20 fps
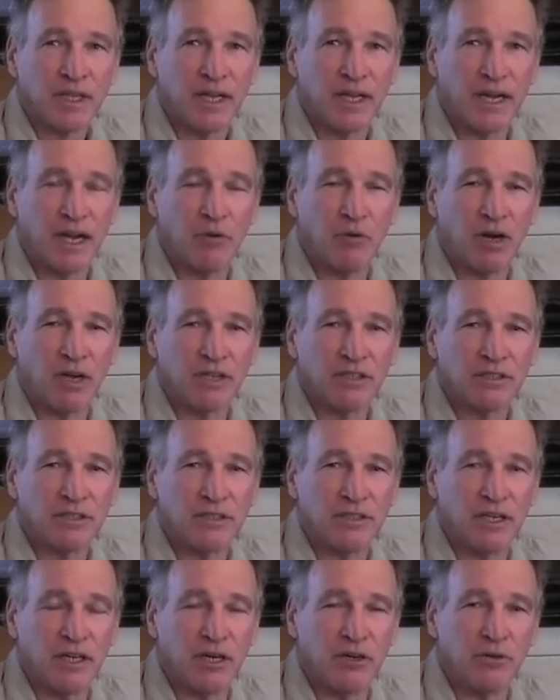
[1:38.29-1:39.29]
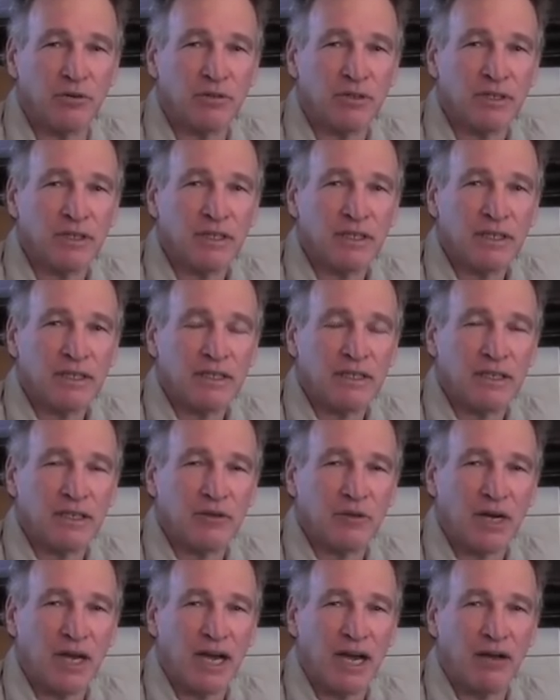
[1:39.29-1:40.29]
And I wanted to know
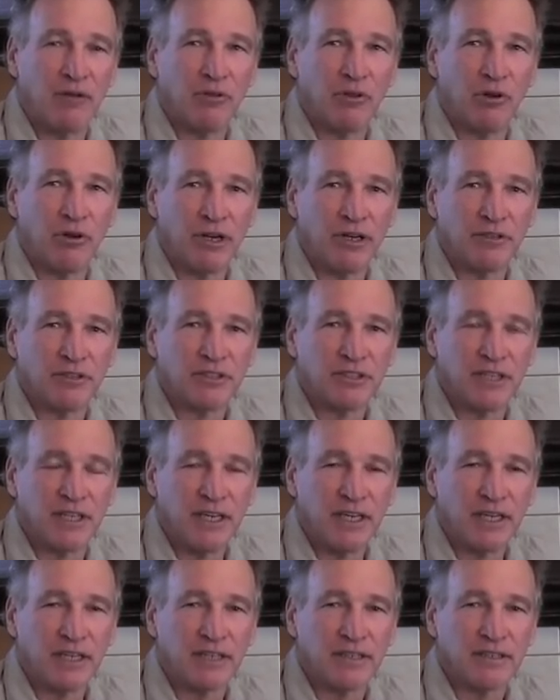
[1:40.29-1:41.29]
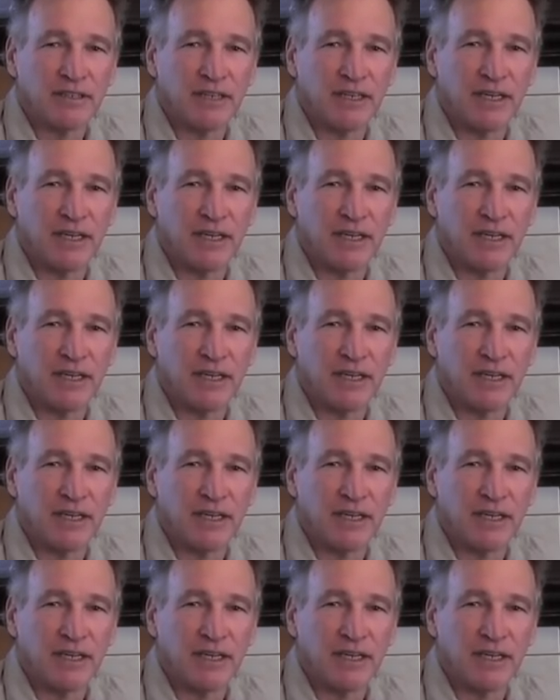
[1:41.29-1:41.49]
how lawyers think,